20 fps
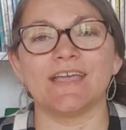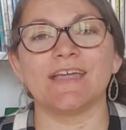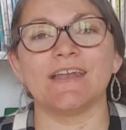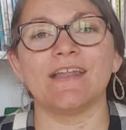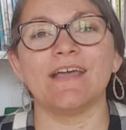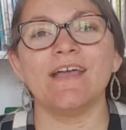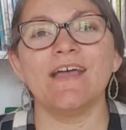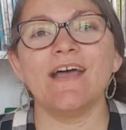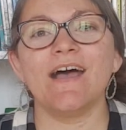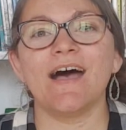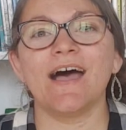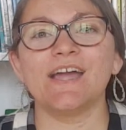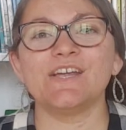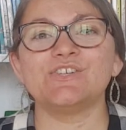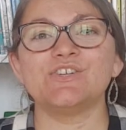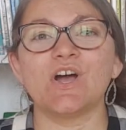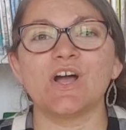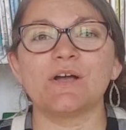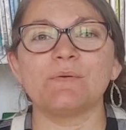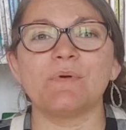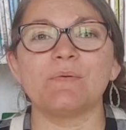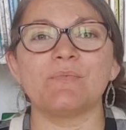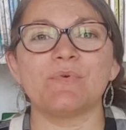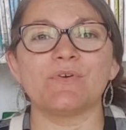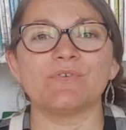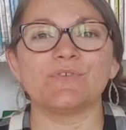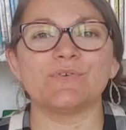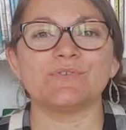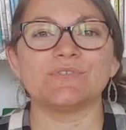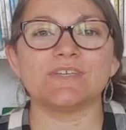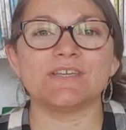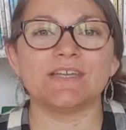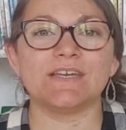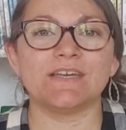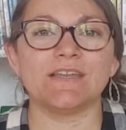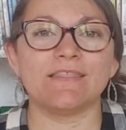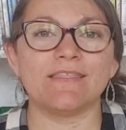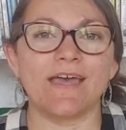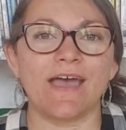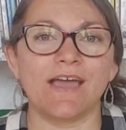And I talk about more of those
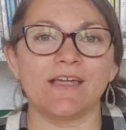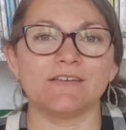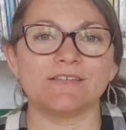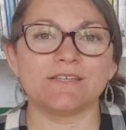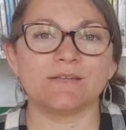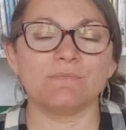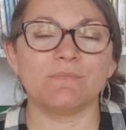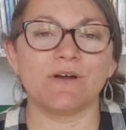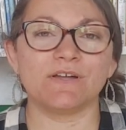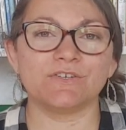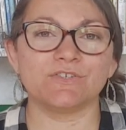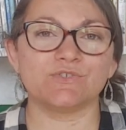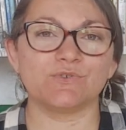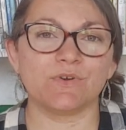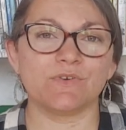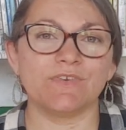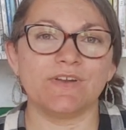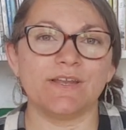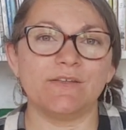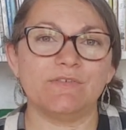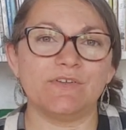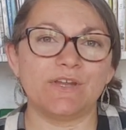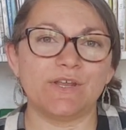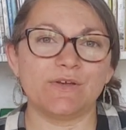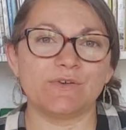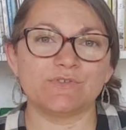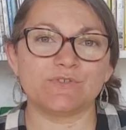in that Montessori reading video,